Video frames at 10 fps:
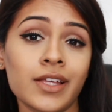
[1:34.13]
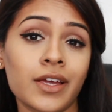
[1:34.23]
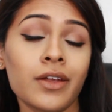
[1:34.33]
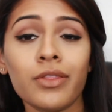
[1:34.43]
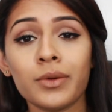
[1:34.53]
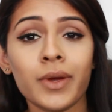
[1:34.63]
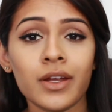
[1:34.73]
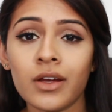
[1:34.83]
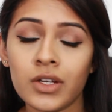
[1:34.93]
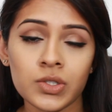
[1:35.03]
like another way
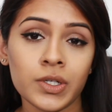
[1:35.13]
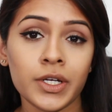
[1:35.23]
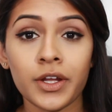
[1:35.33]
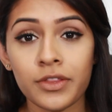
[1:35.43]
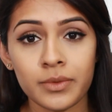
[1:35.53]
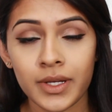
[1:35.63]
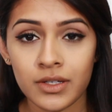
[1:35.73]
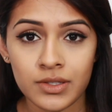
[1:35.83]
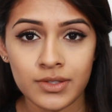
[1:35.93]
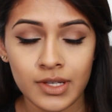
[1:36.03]
to contour or another way
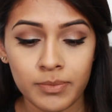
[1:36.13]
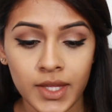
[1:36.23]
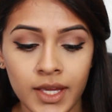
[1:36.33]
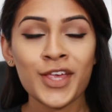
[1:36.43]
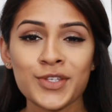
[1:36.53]
to do something.